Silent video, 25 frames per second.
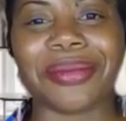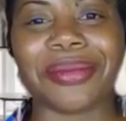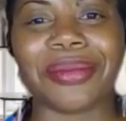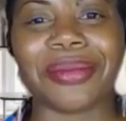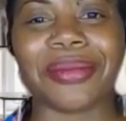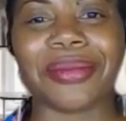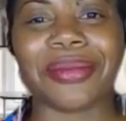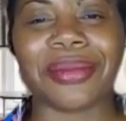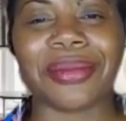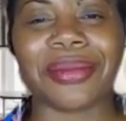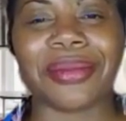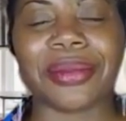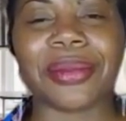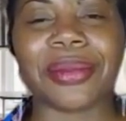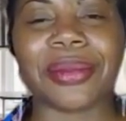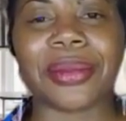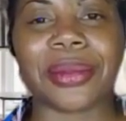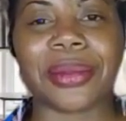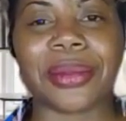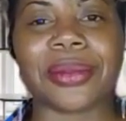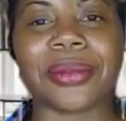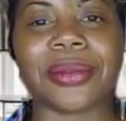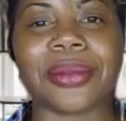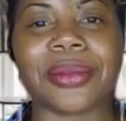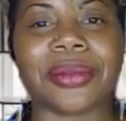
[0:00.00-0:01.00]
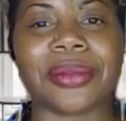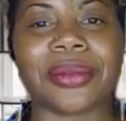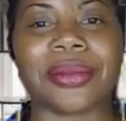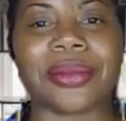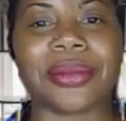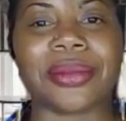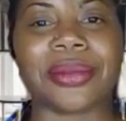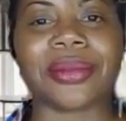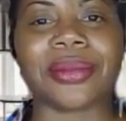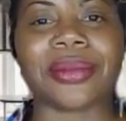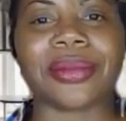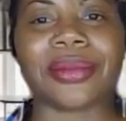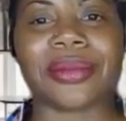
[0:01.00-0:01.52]

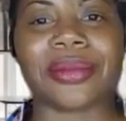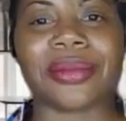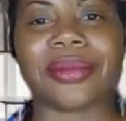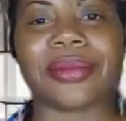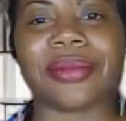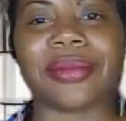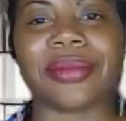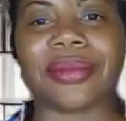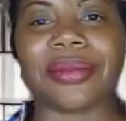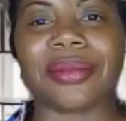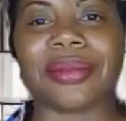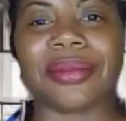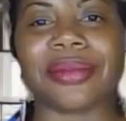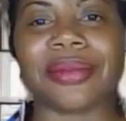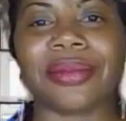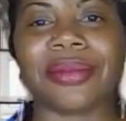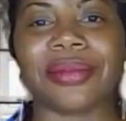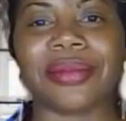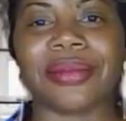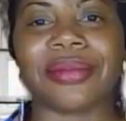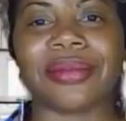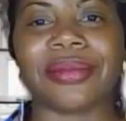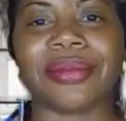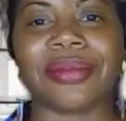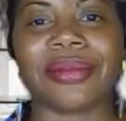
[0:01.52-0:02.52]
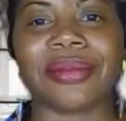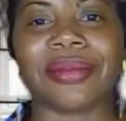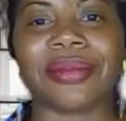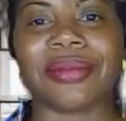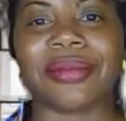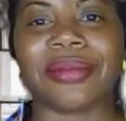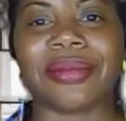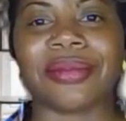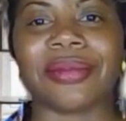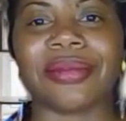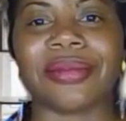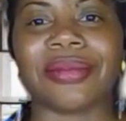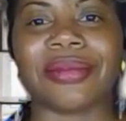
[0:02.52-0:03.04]

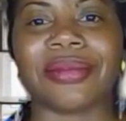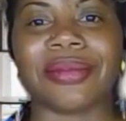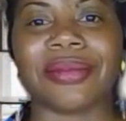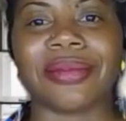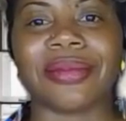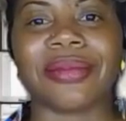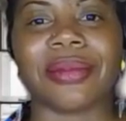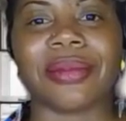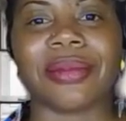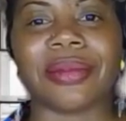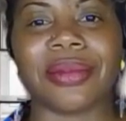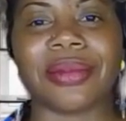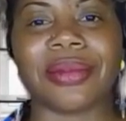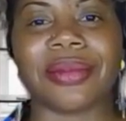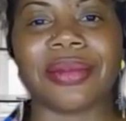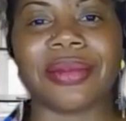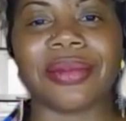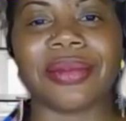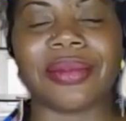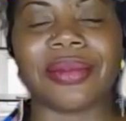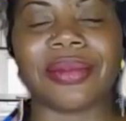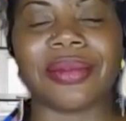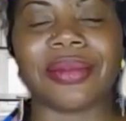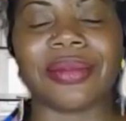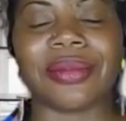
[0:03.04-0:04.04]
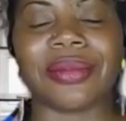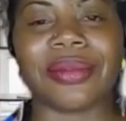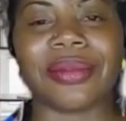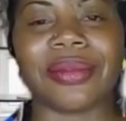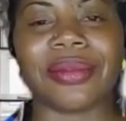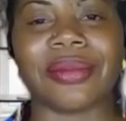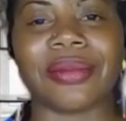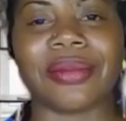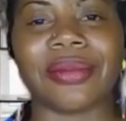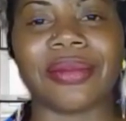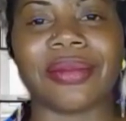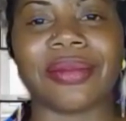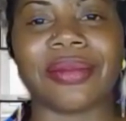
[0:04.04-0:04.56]
No words are spoken by the person on screen.